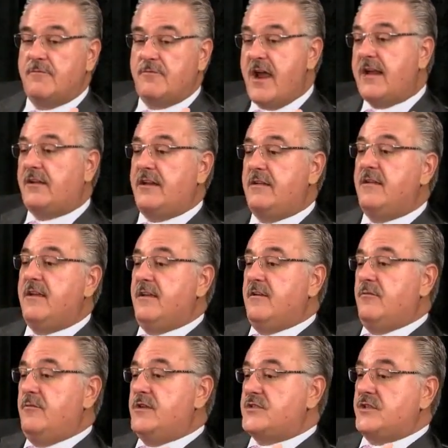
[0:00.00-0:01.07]
frankly,
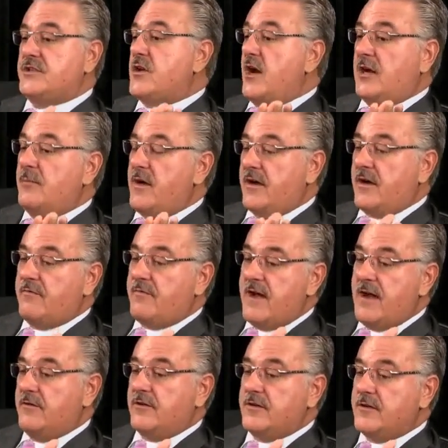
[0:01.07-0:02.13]
we used to talk about our
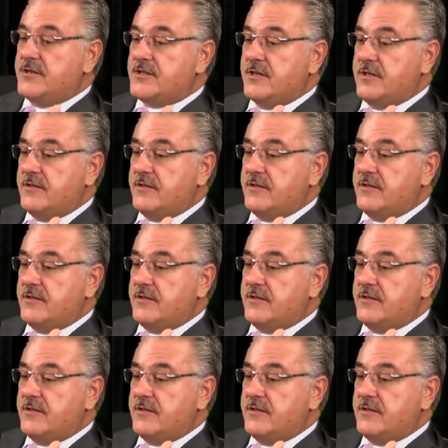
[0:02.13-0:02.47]
founders